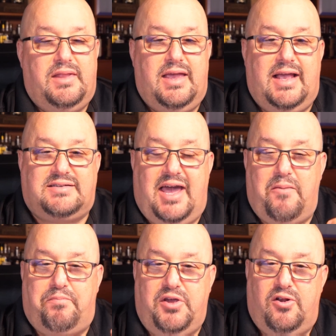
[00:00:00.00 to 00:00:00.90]
It's got
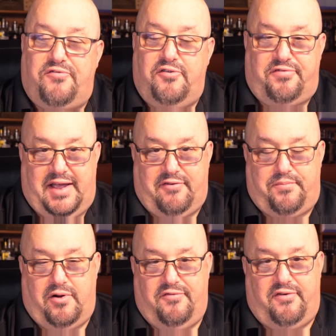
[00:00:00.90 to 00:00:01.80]
a beautiful flavor
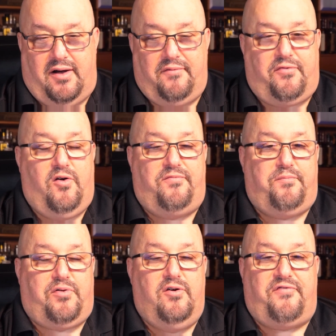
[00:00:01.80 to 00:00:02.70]

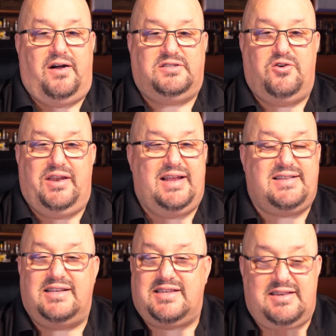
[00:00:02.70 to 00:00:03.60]
profile to it. It
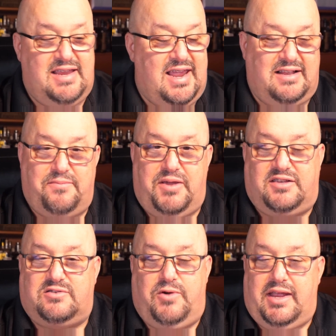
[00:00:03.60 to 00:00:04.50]
doesn't need to be
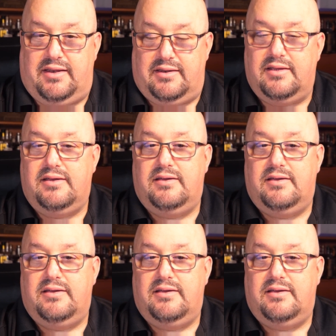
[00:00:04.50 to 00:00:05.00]
sweetened.